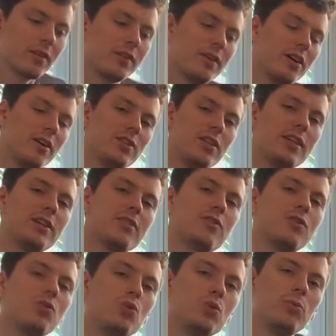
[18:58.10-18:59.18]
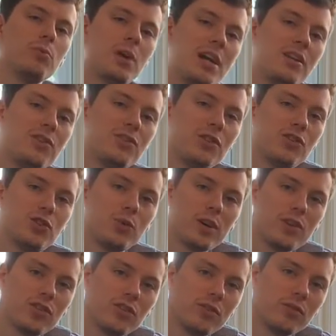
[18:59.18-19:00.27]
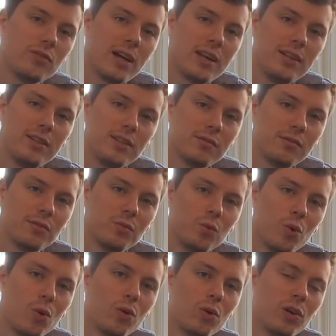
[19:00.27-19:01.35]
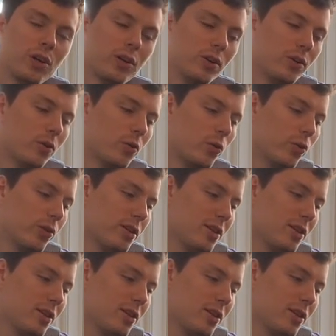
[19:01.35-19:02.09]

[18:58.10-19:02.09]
the idea to any situation, any different war, or